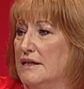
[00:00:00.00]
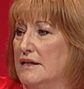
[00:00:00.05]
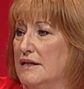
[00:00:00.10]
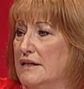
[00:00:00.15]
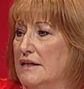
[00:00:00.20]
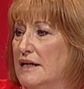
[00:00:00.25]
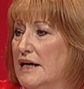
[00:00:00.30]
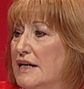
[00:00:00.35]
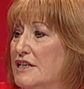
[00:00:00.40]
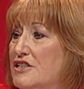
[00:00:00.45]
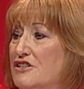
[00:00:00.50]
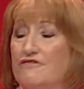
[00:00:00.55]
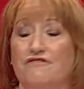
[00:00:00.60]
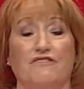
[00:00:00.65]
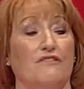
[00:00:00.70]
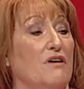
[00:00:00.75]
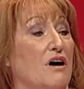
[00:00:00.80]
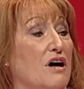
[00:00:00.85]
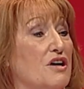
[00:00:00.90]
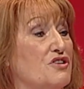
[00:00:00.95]
Nigel
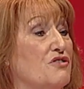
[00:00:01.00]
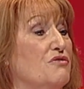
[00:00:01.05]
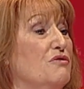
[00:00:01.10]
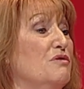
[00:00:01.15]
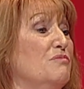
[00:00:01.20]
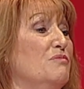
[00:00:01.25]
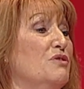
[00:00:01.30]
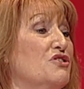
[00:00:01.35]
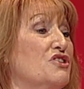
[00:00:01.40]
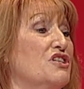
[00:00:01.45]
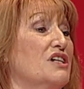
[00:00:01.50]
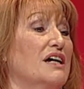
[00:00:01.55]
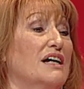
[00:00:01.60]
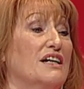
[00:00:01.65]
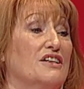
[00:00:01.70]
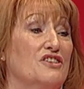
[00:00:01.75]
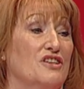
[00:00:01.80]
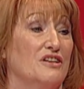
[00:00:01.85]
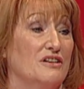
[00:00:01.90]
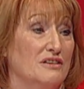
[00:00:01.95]
Farage grew a
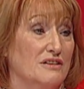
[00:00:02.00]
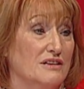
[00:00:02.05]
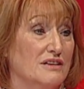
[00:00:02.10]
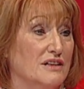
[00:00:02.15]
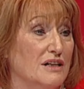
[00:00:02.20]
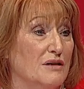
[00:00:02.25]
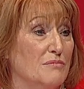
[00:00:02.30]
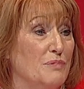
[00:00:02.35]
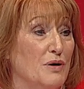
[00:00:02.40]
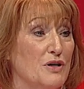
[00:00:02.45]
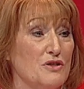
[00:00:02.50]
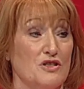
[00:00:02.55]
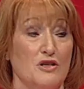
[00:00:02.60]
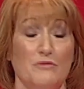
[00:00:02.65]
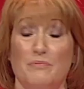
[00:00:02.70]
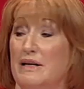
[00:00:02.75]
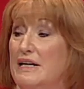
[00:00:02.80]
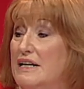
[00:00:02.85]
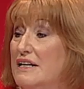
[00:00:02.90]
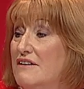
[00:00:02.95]
moustache,
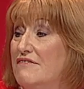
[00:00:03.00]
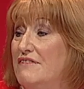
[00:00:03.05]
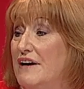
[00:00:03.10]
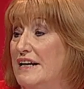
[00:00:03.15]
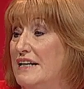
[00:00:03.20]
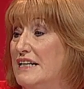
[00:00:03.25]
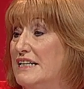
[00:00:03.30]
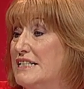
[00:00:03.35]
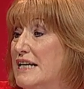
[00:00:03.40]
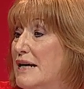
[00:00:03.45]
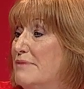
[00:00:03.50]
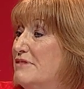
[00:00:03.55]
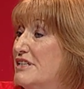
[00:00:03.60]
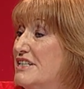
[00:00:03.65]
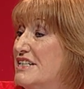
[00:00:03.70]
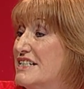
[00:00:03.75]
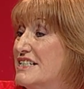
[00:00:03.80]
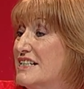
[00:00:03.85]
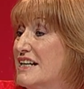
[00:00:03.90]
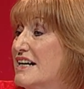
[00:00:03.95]
possibly in a vain attempt to
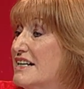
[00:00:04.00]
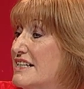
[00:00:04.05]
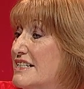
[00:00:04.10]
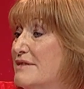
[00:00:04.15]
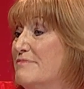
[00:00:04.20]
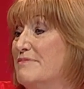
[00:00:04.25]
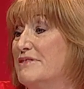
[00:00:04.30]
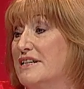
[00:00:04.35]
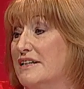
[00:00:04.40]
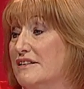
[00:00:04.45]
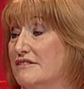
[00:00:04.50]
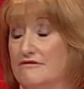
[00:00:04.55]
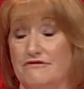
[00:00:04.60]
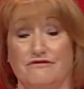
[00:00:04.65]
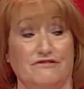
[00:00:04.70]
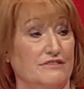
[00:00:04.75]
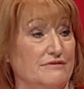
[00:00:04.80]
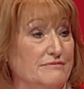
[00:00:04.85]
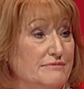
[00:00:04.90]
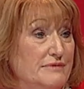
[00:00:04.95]
disguise himself.